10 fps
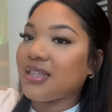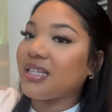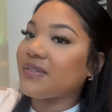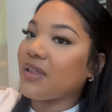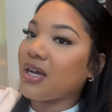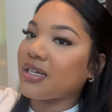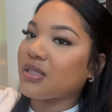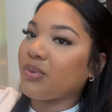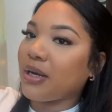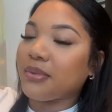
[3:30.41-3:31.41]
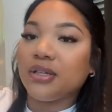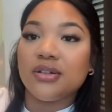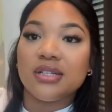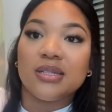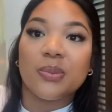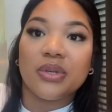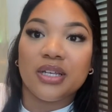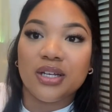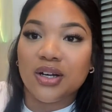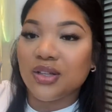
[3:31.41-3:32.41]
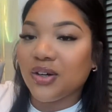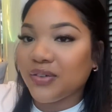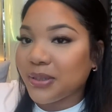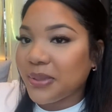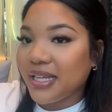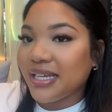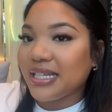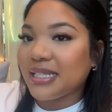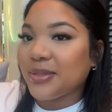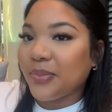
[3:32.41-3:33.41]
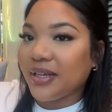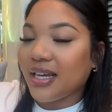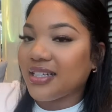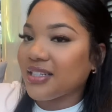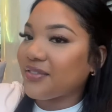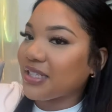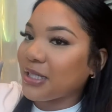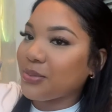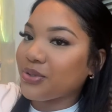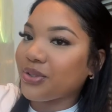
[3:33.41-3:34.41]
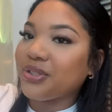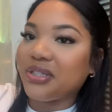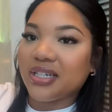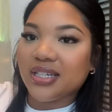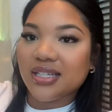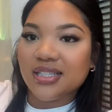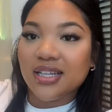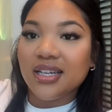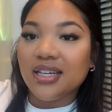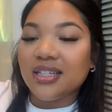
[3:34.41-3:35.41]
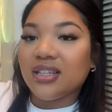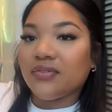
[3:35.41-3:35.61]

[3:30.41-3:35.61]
This vlog is probably going to be all over the place, but I'll definitely keep showing you guys the